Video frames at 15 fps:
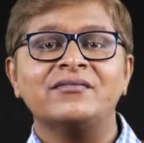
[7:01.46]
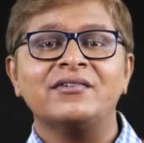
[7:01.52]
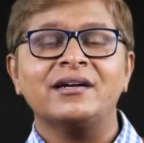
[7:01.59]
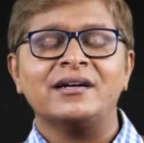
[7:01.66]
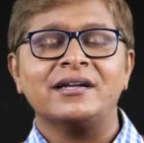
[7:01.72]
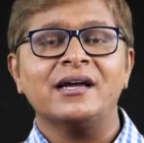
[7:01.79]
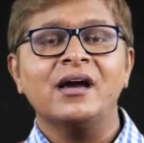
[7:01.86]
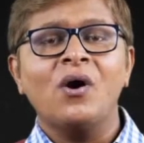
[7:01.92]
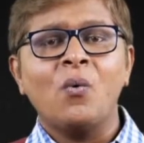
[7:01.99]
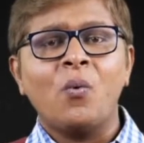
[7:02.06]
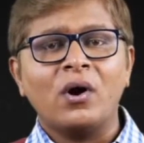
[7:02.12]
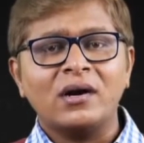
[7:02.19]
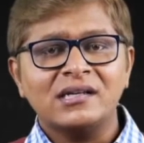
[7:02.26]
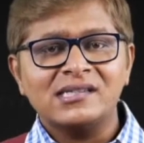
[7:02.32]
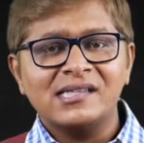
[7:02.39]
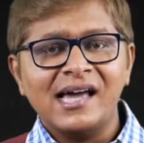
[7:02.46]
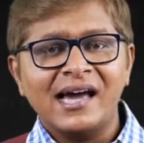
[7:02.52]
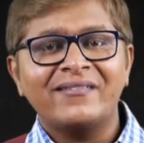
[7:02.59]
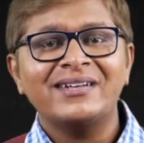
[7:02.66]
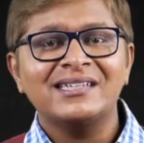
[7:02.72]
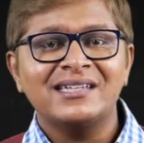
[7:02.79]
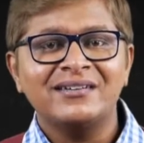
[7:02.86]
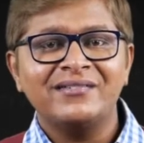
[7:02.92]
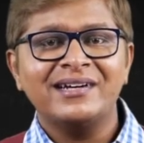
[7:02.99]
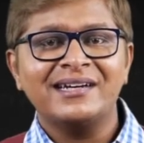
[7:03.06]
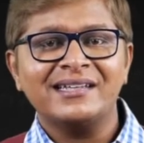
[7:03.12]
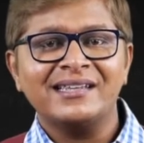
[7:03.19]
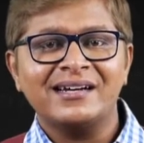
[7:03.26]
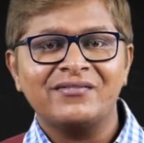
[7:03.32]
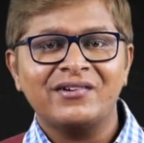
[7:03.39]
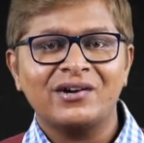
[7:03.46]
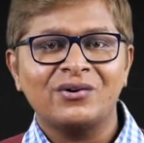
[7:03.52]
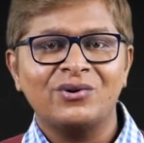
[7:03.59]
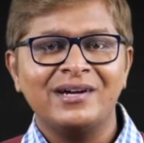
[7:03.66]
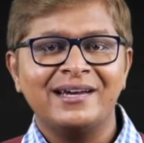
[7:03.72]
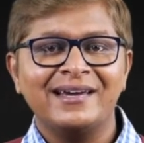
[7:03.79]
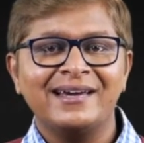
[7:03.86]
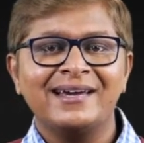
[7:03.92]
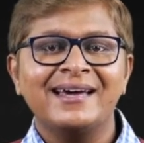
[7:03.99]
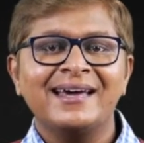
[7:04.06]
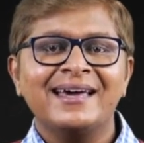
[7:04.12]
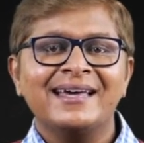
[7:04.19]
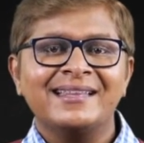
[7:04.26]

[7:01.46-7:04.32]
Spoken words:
inventory. What is the average inventory that we are holding?